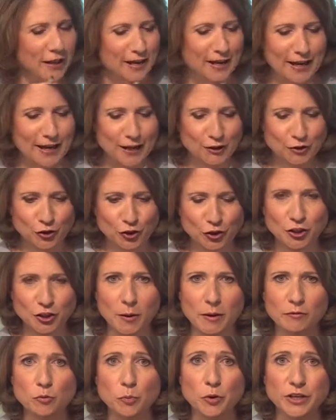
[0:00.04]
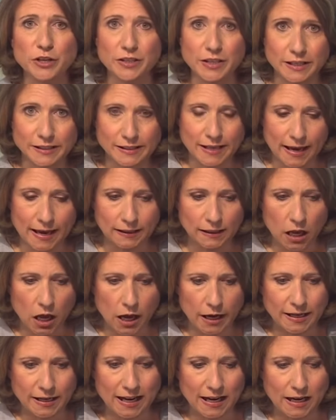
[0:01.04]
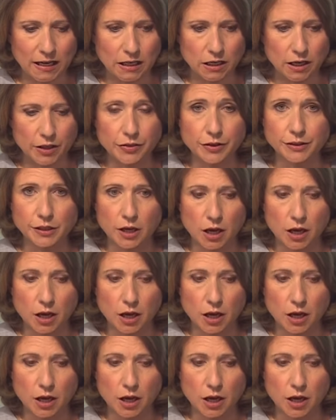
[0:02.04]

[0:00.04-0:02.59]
Let's just show everybody this headline in The